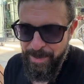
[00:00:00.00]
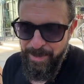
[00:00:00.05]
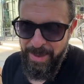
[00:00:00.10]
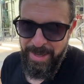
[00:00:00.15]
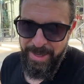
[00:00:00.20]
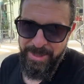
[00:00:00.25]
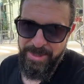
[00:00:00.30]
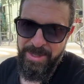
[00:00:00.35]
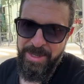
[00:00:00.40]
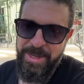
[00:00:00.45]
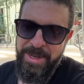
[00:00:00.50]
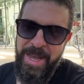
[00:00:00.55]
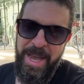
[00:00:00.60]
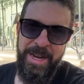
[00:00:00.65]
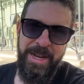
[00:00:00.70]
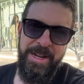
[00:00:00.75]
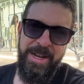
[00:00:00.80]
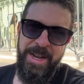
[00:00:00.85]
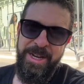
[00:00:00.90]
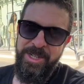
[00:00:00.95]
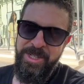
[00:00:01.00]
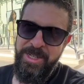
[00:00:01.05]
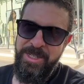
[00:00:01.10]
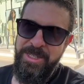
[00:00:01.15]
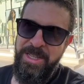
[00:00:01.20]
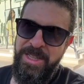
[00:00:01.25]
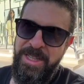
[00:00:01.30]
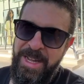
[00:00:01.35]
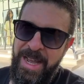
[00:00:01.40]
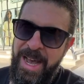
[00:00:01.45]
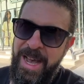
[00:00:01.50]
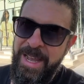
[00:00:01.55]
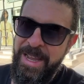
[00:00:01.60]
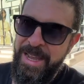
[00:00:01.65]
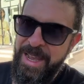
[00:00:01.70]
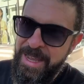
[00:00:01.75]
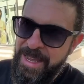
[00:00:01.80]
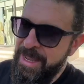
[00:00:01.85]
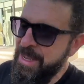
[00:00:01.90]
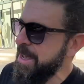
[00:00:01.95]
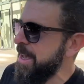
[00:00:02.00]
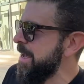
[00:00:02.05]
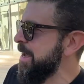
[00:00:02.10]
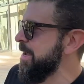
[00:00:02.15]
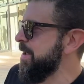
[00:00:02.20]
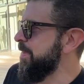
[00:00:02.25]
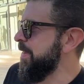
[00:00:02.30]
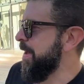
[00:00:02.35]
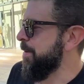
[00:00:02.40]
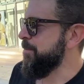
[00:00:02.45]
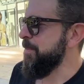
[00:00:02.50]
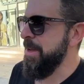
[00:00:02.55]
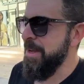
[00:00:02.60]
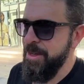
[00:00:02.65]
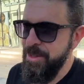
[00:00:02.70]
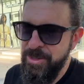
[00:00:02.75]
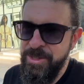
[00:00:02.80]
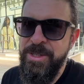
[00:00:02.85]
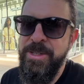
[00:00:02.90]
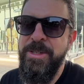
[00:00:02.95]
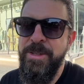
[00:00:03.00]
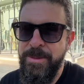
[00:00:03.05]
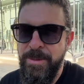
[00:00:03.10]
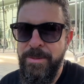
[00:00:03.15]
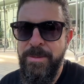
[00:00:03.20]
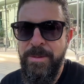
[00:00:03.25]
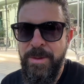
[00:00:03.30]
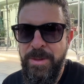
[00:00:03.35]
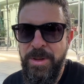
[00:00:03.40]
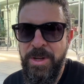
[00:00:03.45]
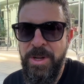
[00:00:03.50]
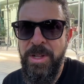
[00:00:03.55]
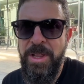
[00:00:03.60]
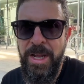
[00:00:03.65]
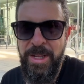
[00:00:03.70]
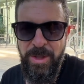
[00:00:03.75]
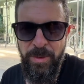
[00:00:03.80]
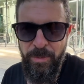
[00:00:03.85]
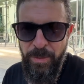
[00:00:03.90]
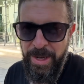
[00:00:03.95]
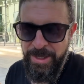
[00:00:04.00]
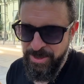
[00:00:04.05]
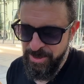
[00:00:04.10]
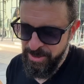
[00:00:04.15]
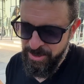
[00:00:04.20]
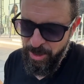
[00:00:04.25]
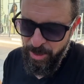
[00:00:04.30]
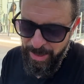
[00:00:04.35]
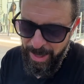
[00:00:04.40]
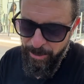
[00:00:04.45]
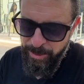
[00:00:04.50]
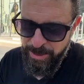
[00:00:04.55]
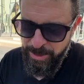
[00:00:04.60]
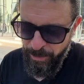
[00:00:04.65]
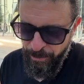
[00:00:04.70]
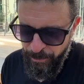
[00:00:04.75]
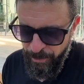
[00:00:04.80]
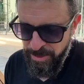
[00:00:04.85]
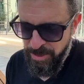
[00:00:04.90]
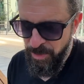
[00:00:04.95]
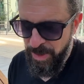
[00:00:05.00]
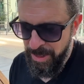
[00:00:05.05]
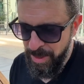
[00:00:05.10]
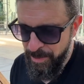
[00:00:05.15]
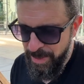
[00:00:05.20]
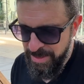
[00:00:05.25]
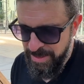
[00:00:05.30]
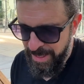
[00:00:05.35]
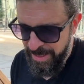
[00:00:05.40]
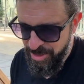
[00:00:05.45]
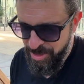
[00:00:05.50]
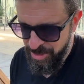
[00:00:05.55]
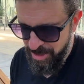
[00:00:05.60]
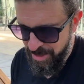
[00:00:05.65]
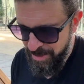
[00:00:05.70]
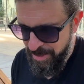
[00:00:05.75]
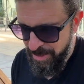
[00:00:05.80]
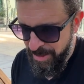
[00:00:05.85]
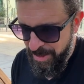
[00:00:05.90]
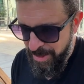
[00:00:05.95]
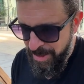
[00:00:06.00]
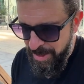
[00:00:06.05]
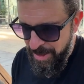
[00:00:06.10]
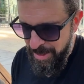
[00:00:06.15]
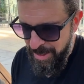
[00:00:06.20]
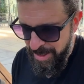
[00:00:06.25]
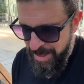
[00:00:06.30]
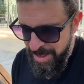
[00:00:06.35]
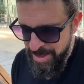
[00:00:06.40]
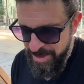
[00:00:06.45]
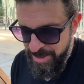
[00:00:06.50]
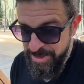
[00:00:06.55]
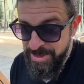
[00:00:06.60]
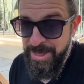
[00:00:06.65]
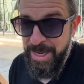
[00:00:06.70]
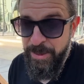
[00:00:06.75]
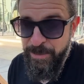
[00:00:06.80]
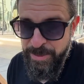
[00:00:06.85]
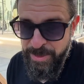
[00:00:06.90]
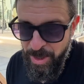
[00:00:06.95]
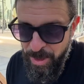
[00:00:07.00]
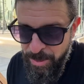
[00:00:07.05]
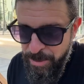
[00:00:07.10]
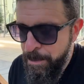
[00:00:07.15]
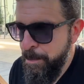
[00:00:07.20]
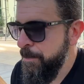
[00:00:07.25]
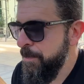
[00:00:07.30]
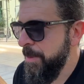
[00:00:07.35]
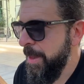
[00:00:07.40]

means the United Nations and the IAEA, and that means the collective West. So that was their first recommendation, is a safe zone.